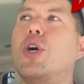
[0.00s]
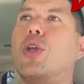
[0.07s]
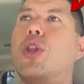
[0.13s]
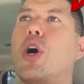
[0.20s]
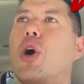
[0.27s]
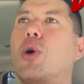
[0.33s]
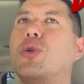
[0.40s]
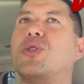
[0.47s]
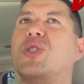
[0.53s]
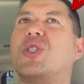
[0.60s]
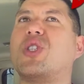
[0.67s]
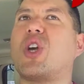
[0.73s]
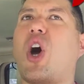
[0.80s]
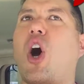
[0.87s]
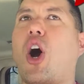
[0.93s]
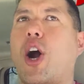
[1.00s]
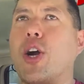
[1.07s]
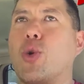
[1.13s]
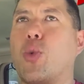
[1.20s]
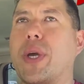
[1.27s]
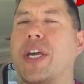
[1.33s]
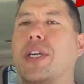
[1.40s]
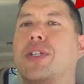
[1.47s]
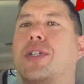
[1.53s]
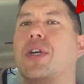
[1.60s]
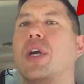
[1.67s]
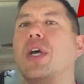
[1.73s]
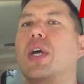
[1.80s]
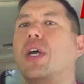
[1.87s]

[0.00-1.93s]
those hard weeks,